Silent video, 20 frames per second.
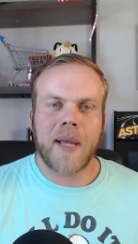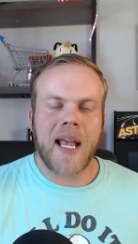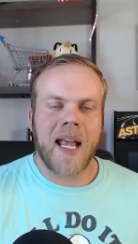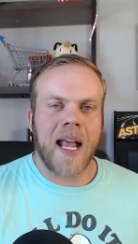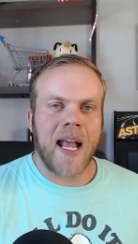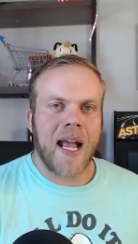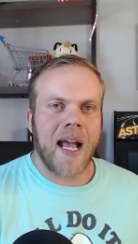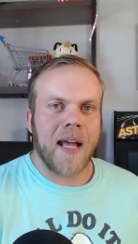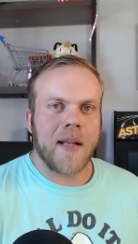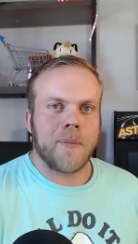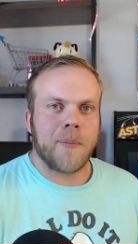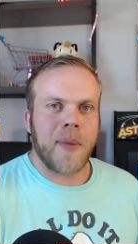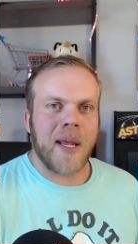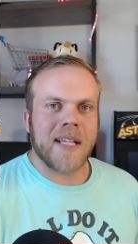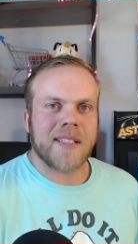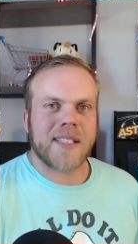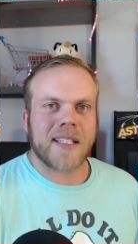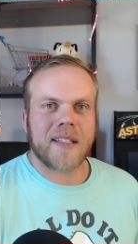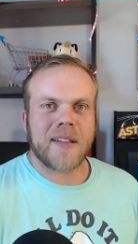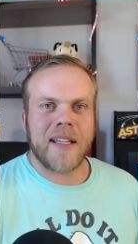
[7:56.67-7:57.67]
and
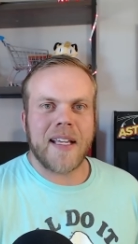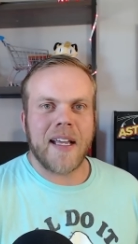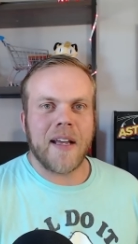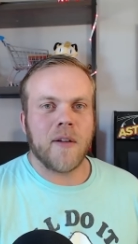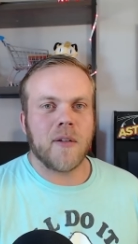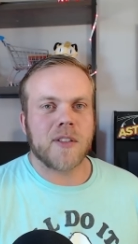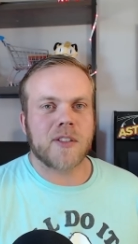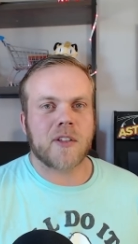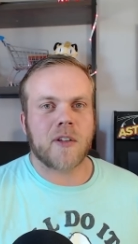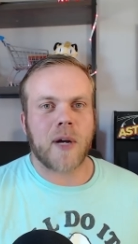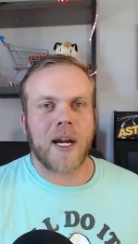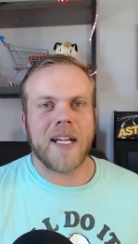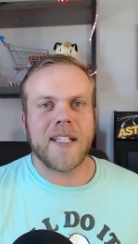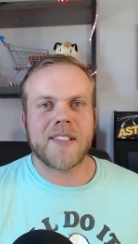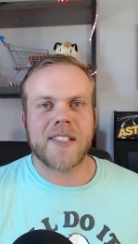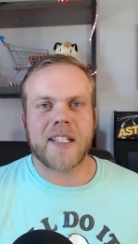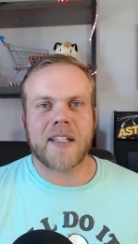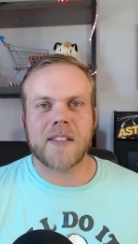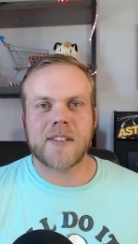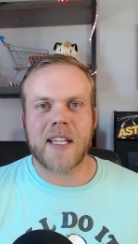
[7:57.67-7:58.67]
basically it was
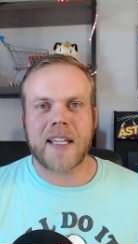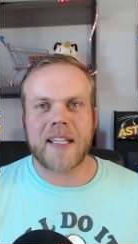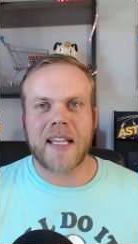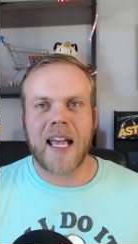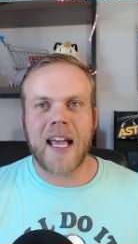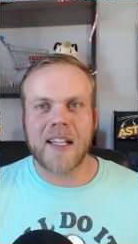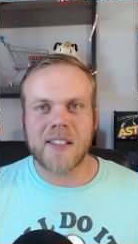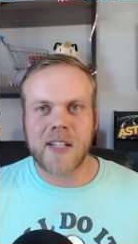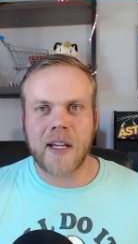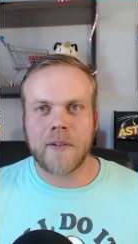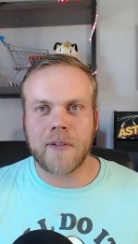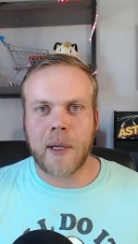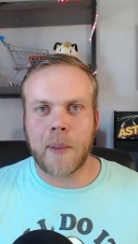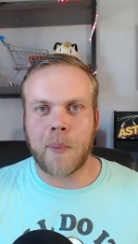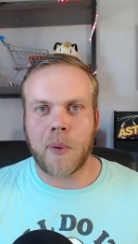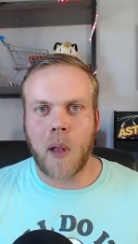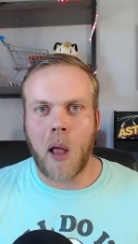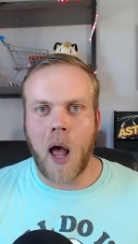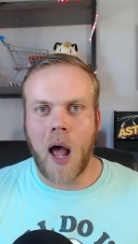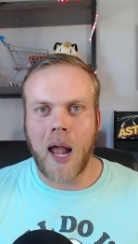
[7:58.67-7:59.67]
crazy because like as I
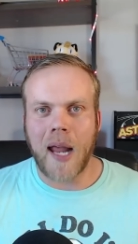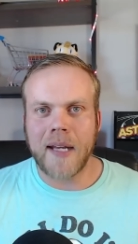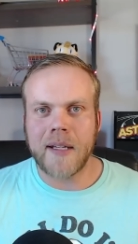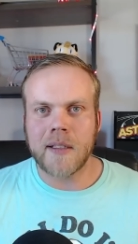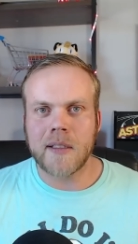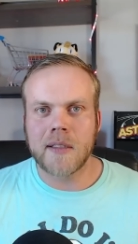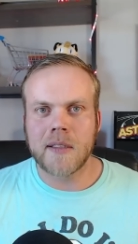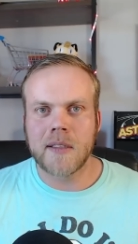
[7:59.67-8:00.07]
replied